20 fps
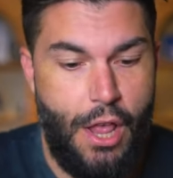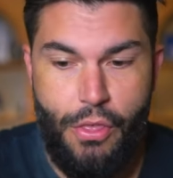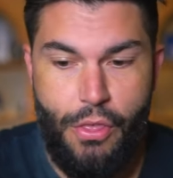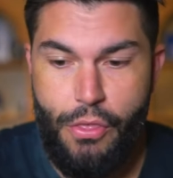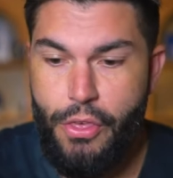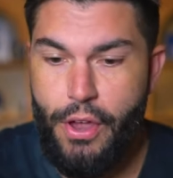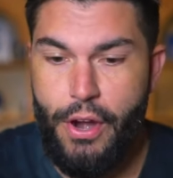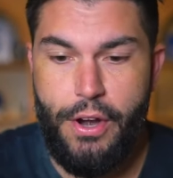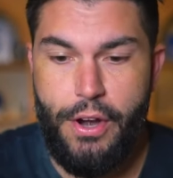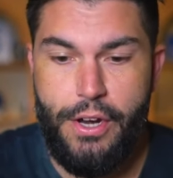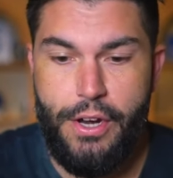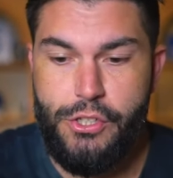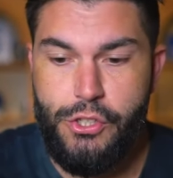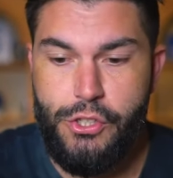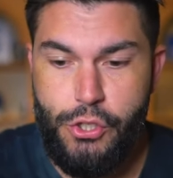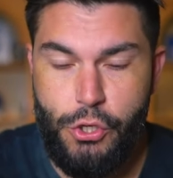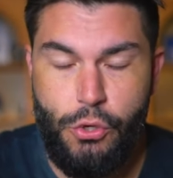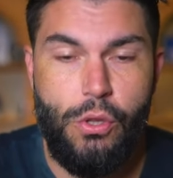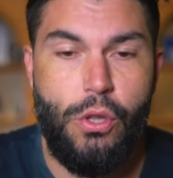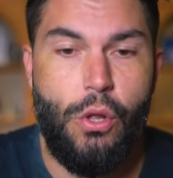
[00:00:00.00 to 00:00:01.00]
there is
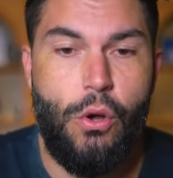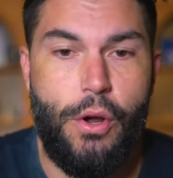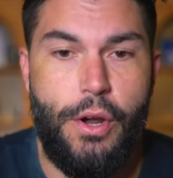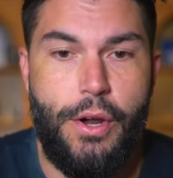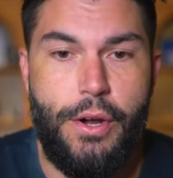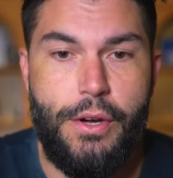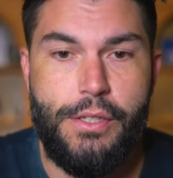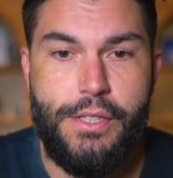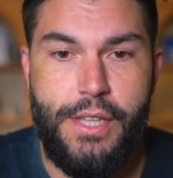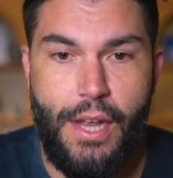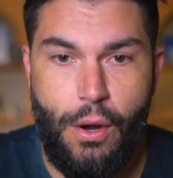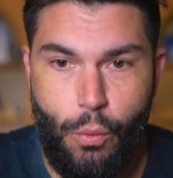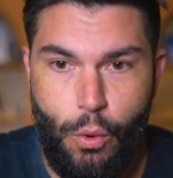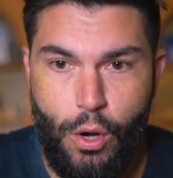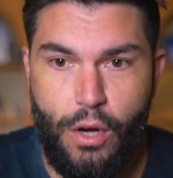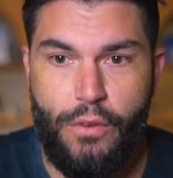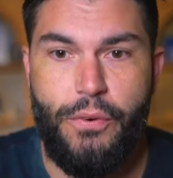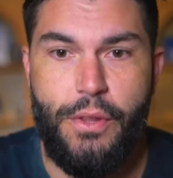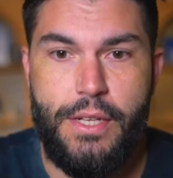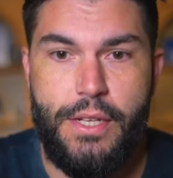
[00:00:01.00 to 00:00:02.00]
two lawyers that
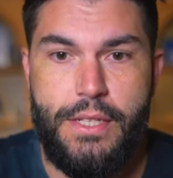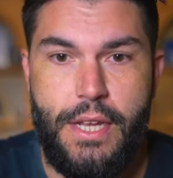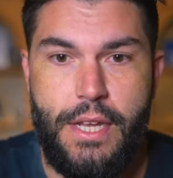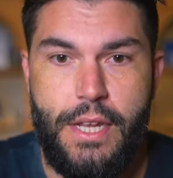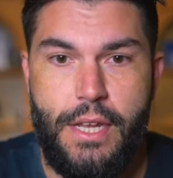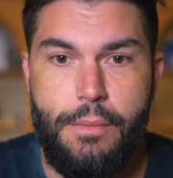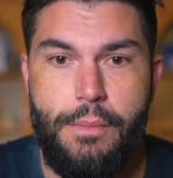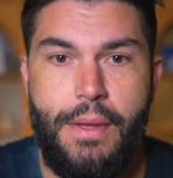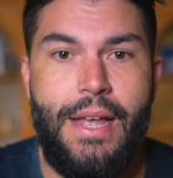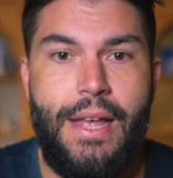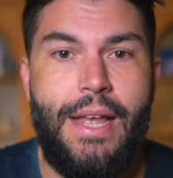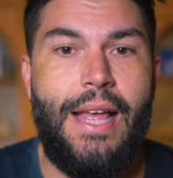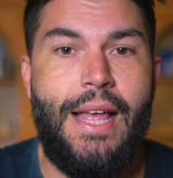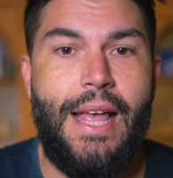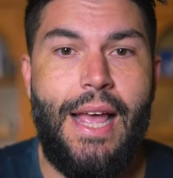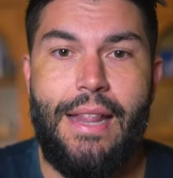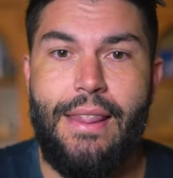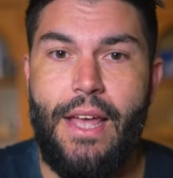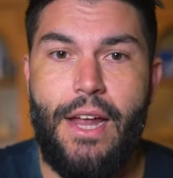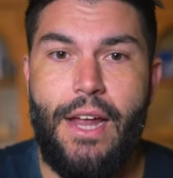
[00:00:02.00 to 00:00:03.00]
work for the team
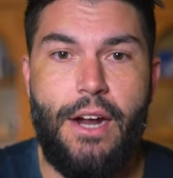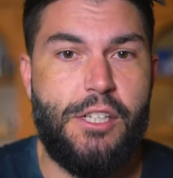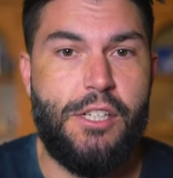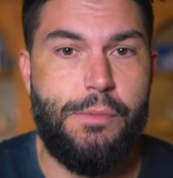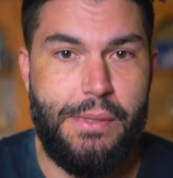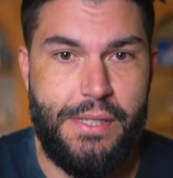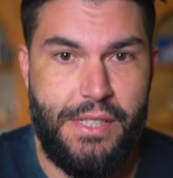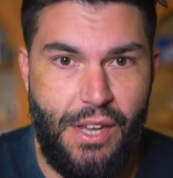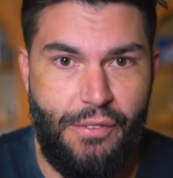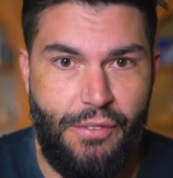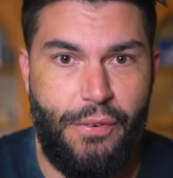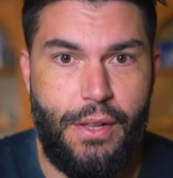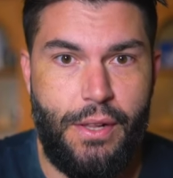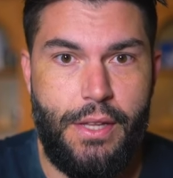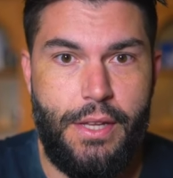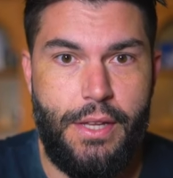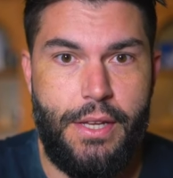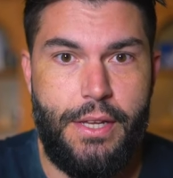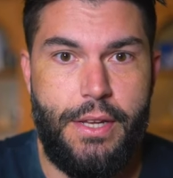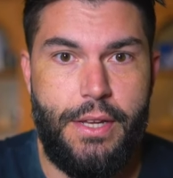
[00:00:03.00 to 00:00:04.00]
and they are
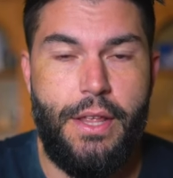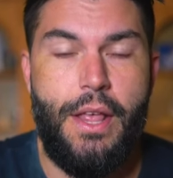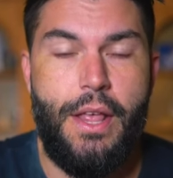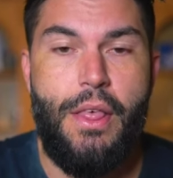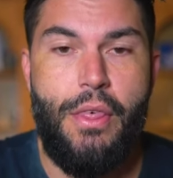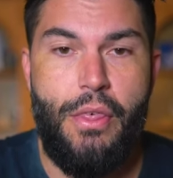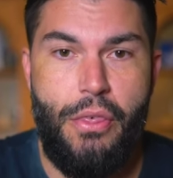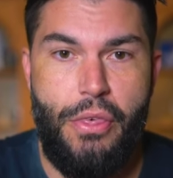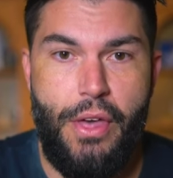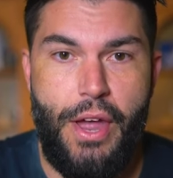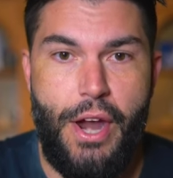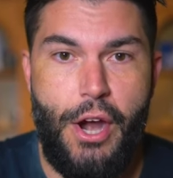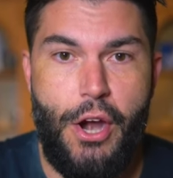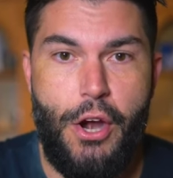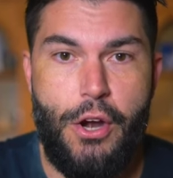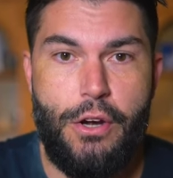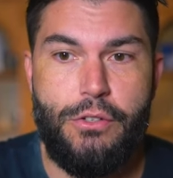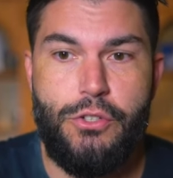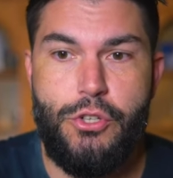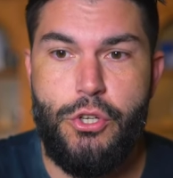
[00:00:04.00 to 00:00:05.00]
specifically
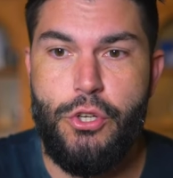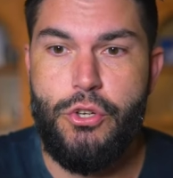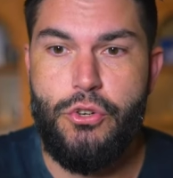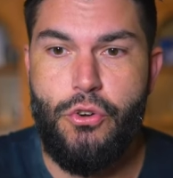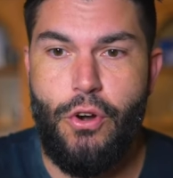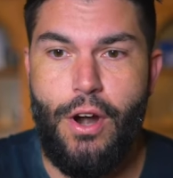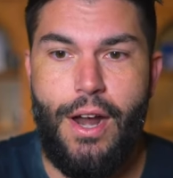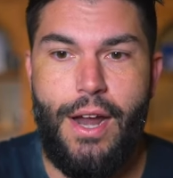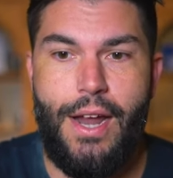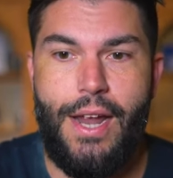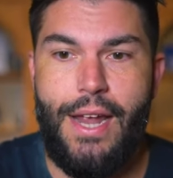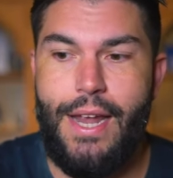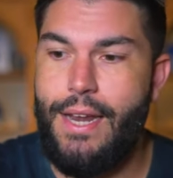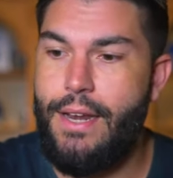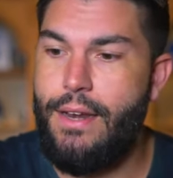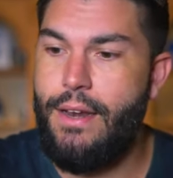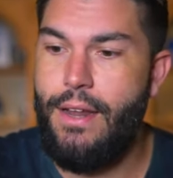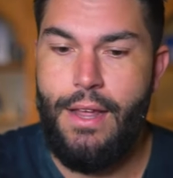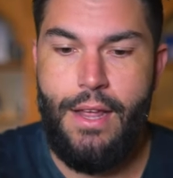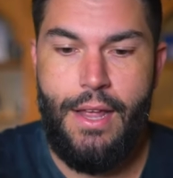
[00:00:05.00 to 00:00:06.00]
there to try
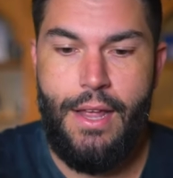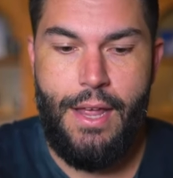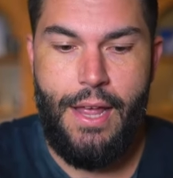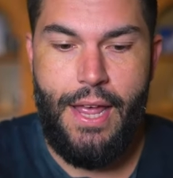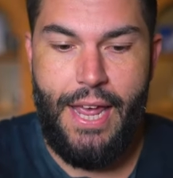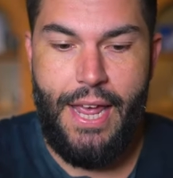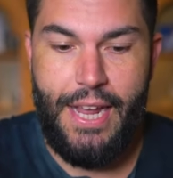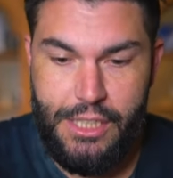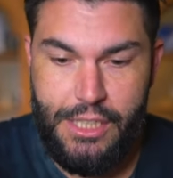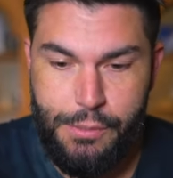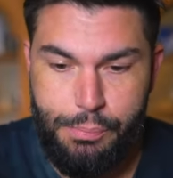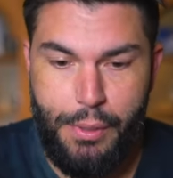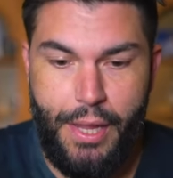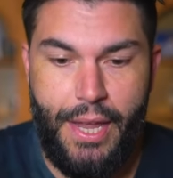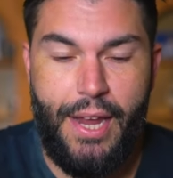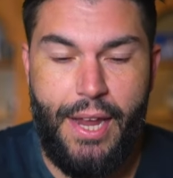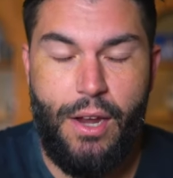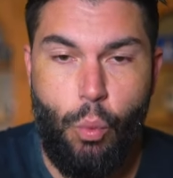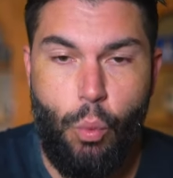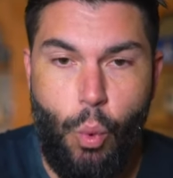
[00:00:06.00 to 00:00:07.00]
and
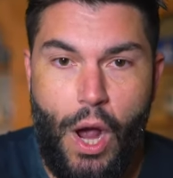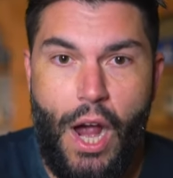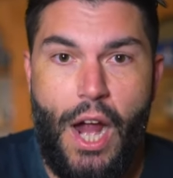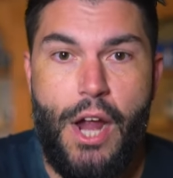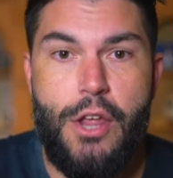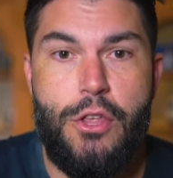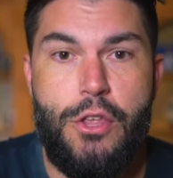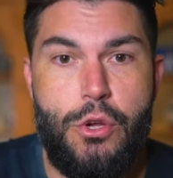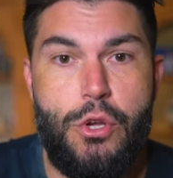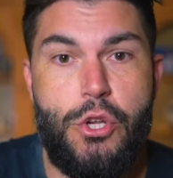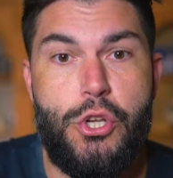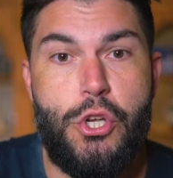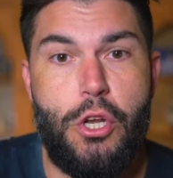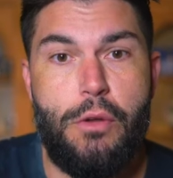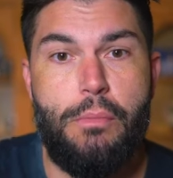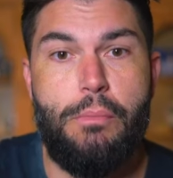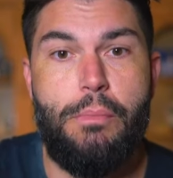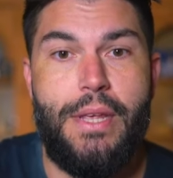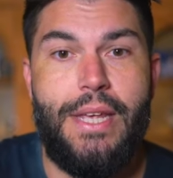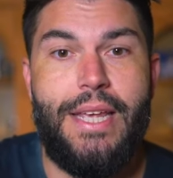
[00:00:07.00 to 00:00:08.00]
explain why you
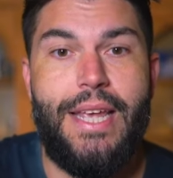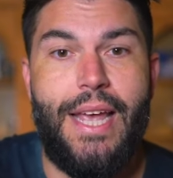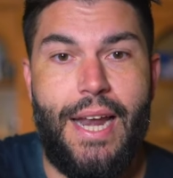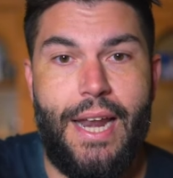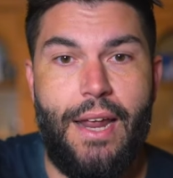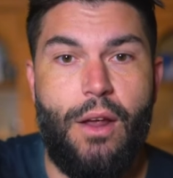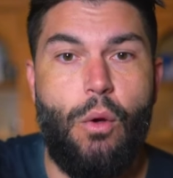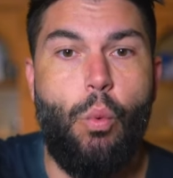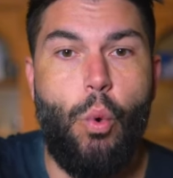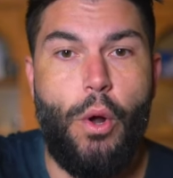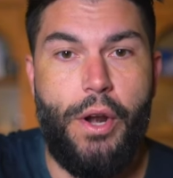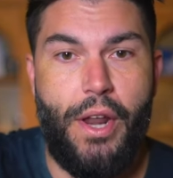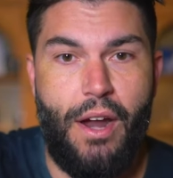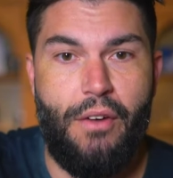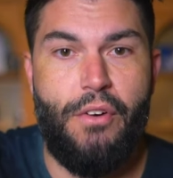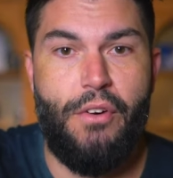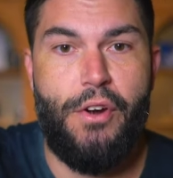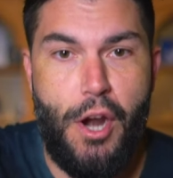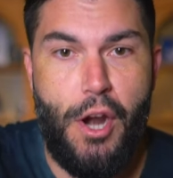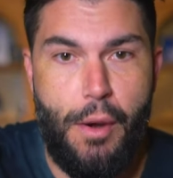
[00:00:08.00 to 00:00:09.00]
shouldn't be getting
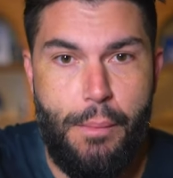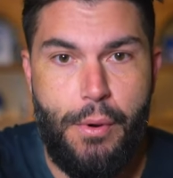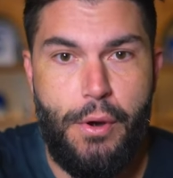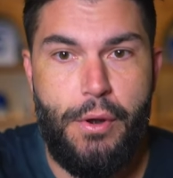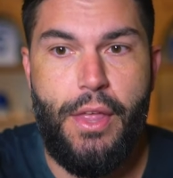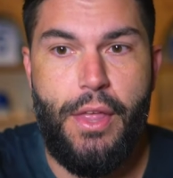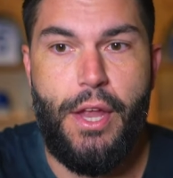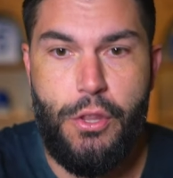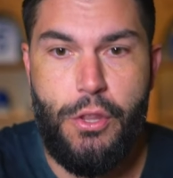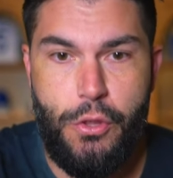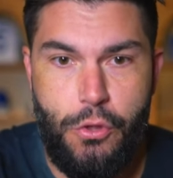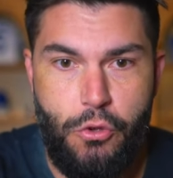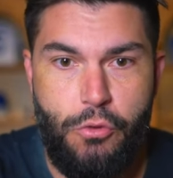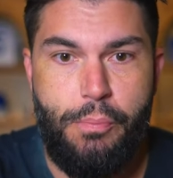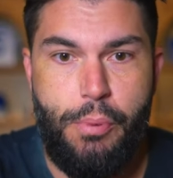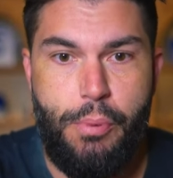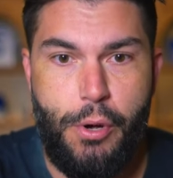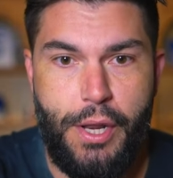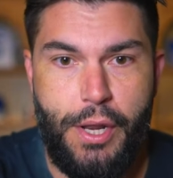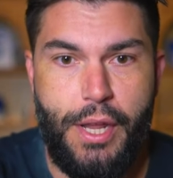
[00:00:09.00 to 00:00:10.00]
whatever number that you
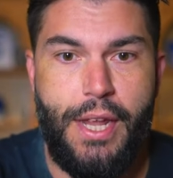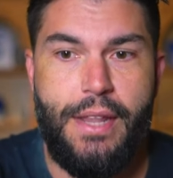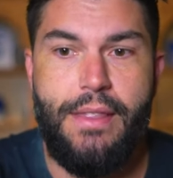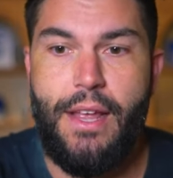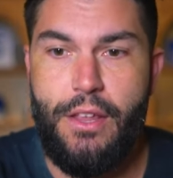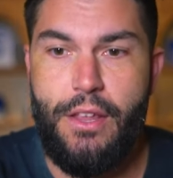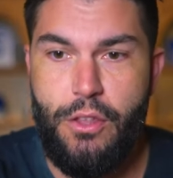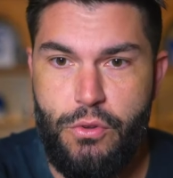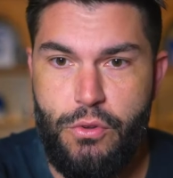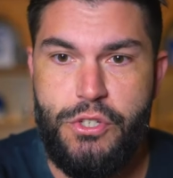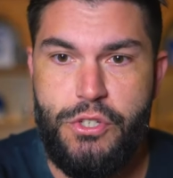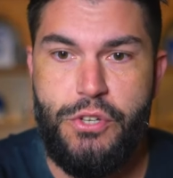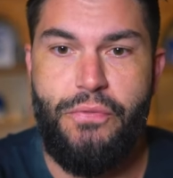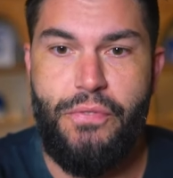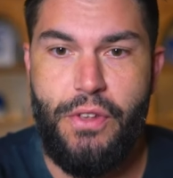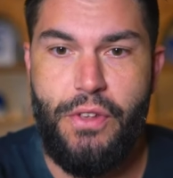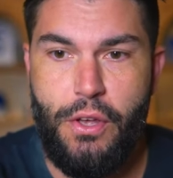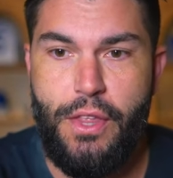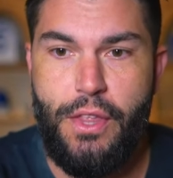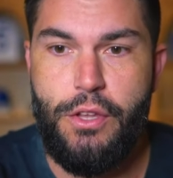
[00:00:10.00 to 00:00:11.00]
put in that you
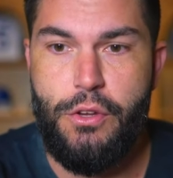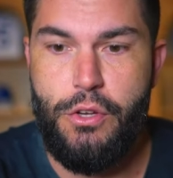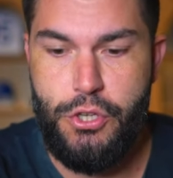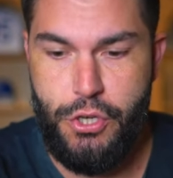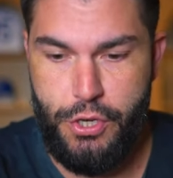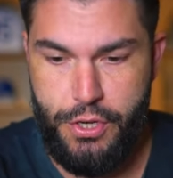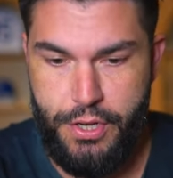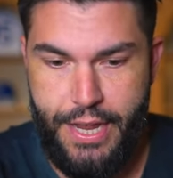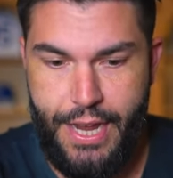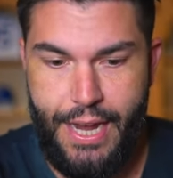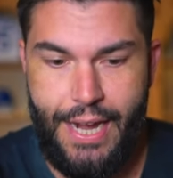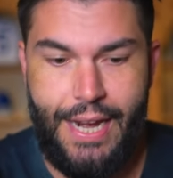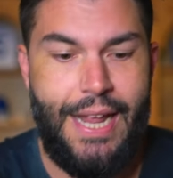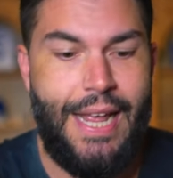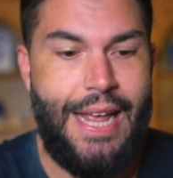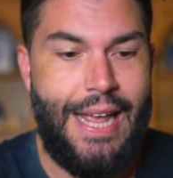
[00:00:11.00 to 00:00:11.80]
feel that you should get.